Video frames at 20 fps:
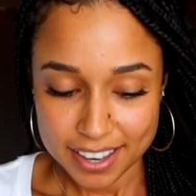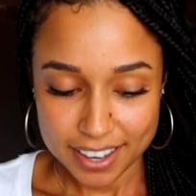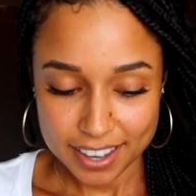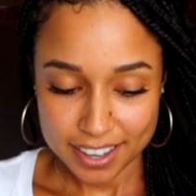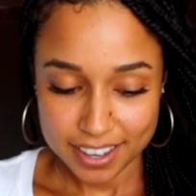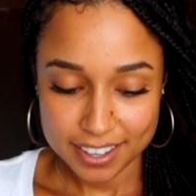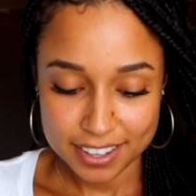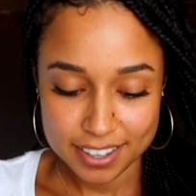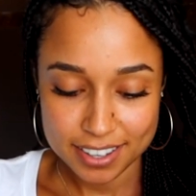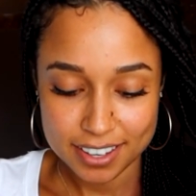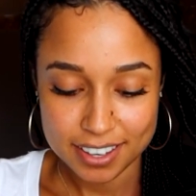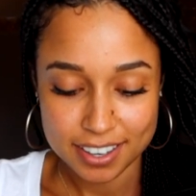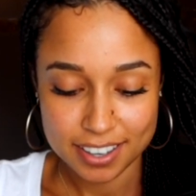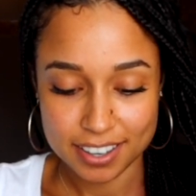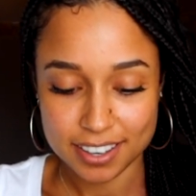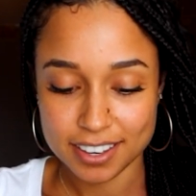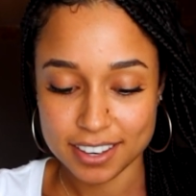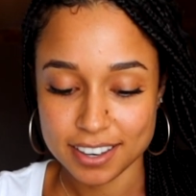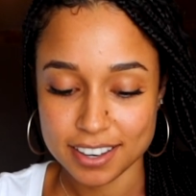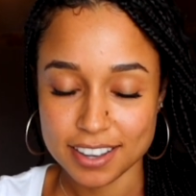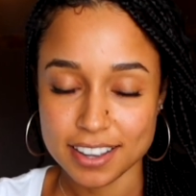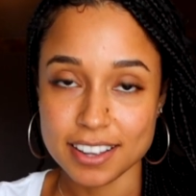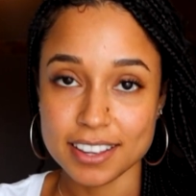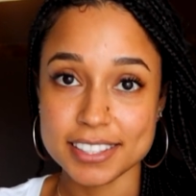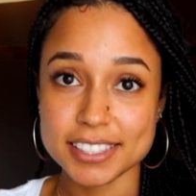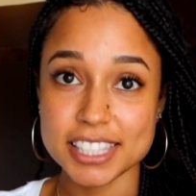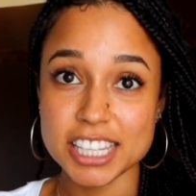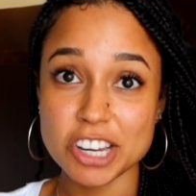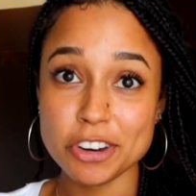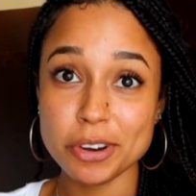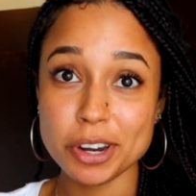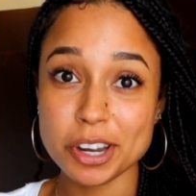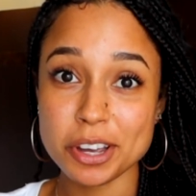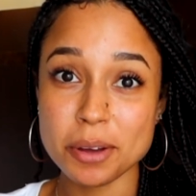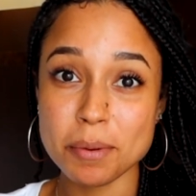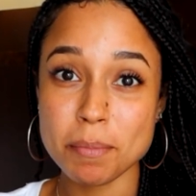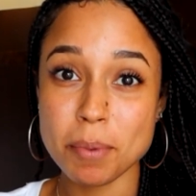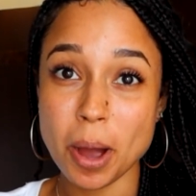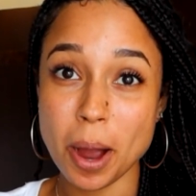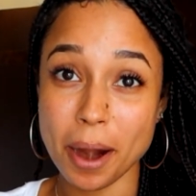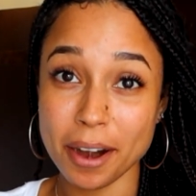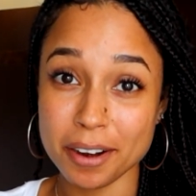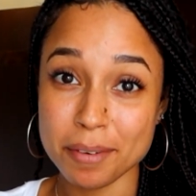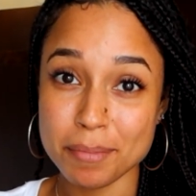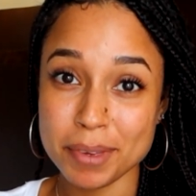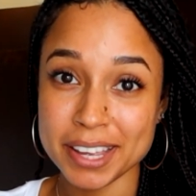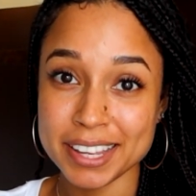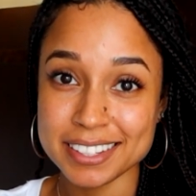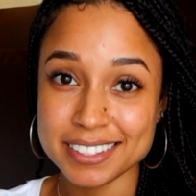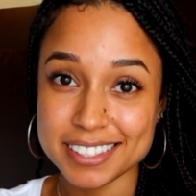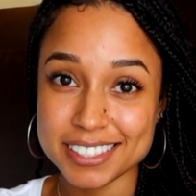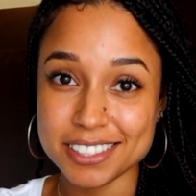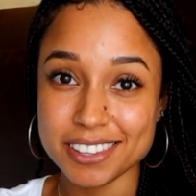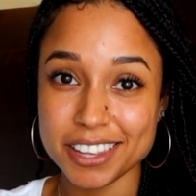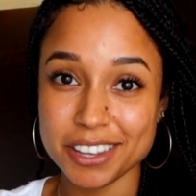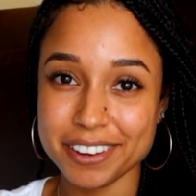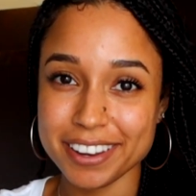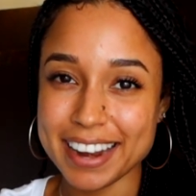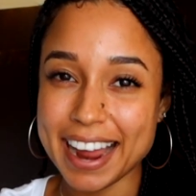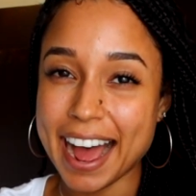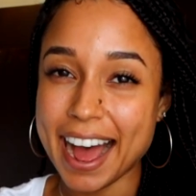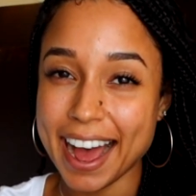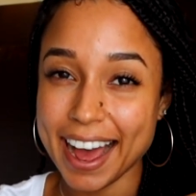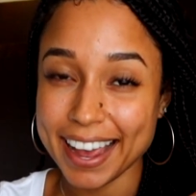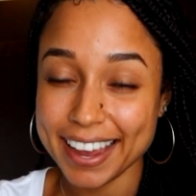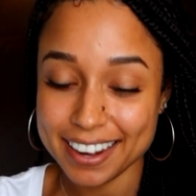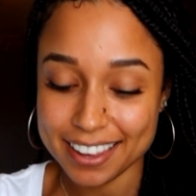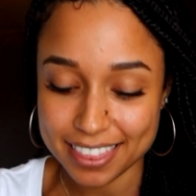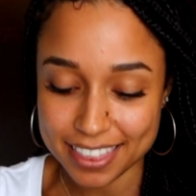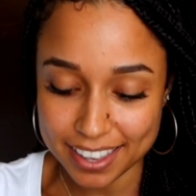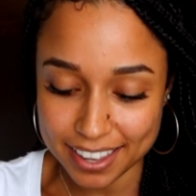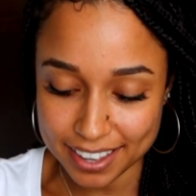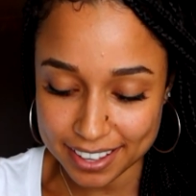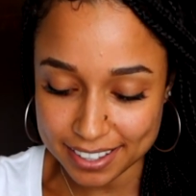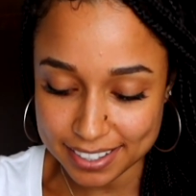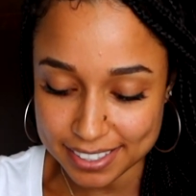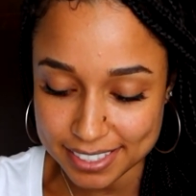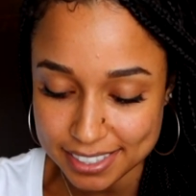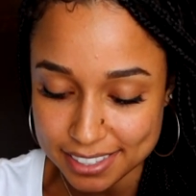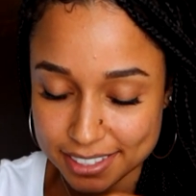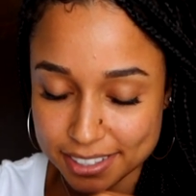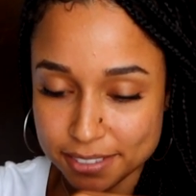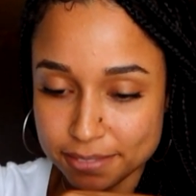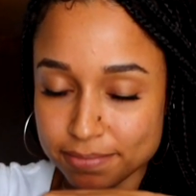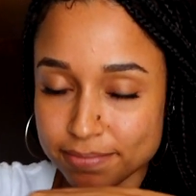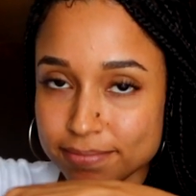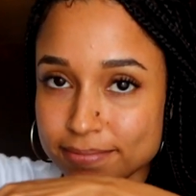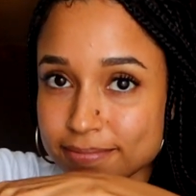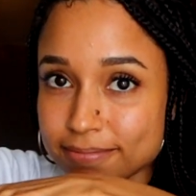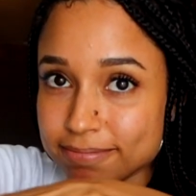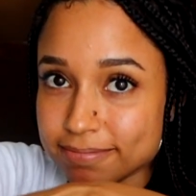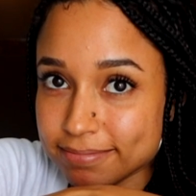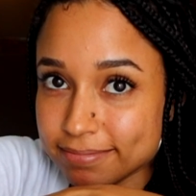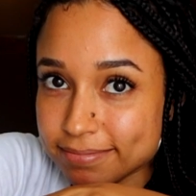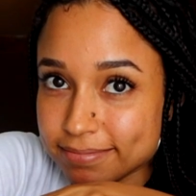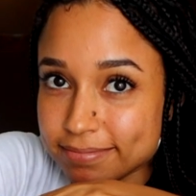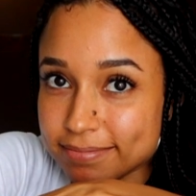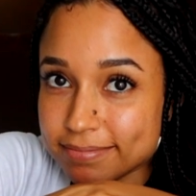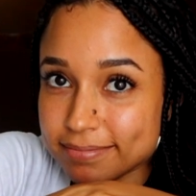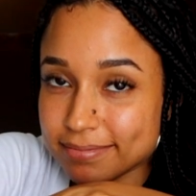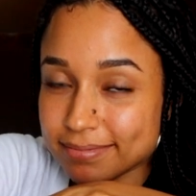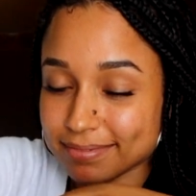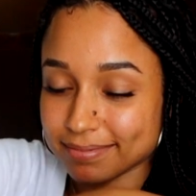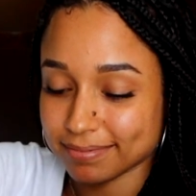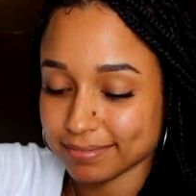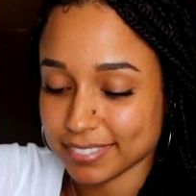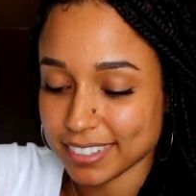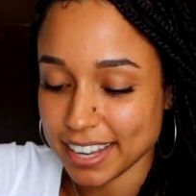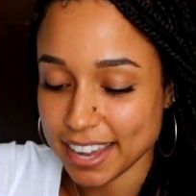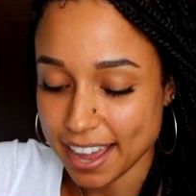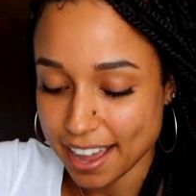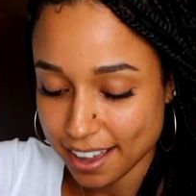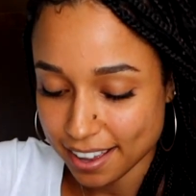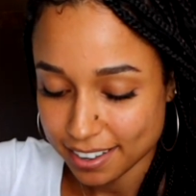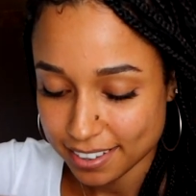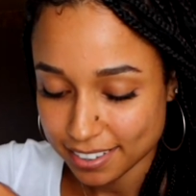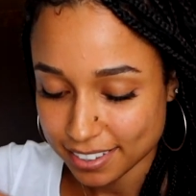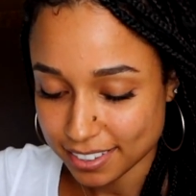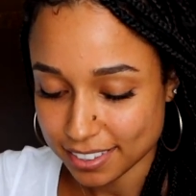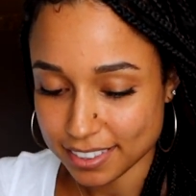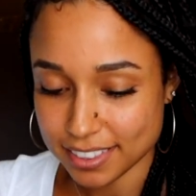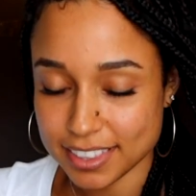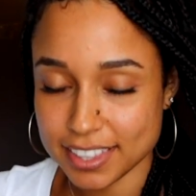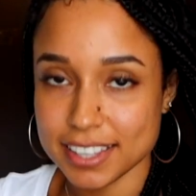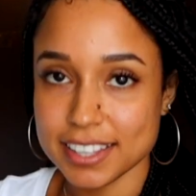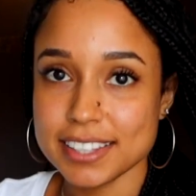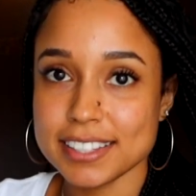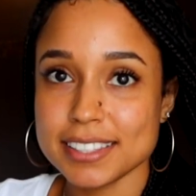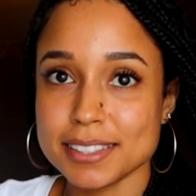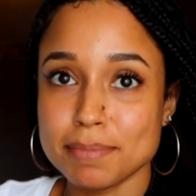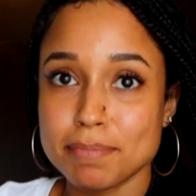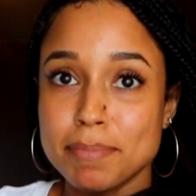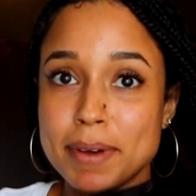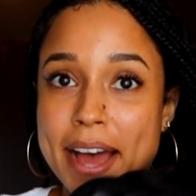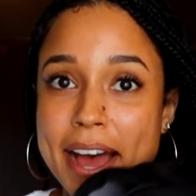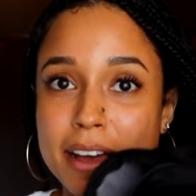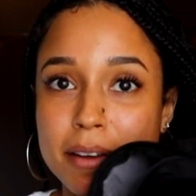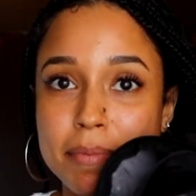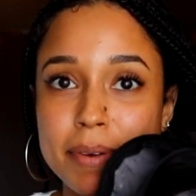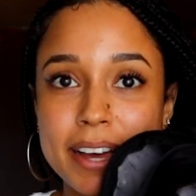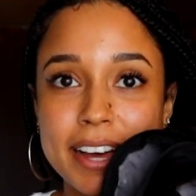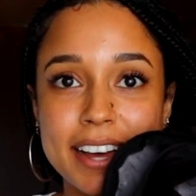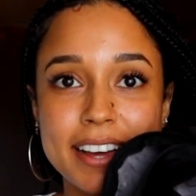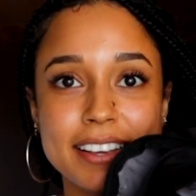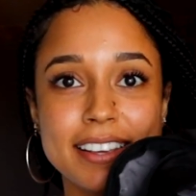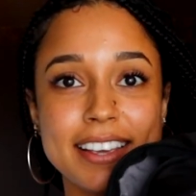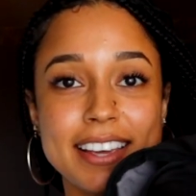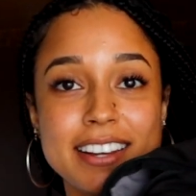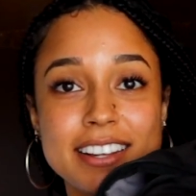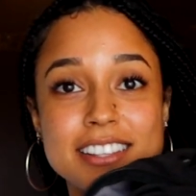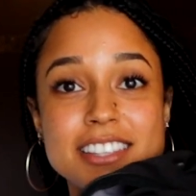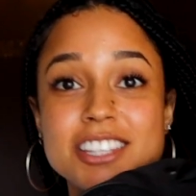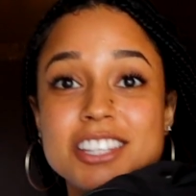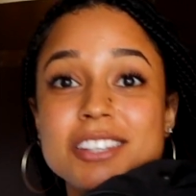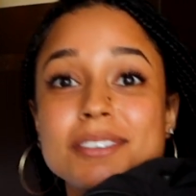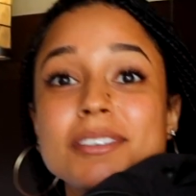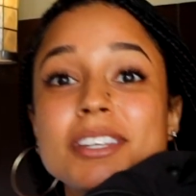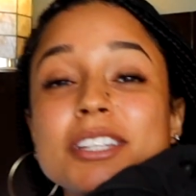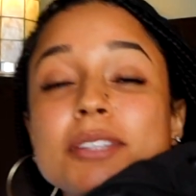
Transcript: and secret compartments so that you can hide things. Yeah, this backpack, and it's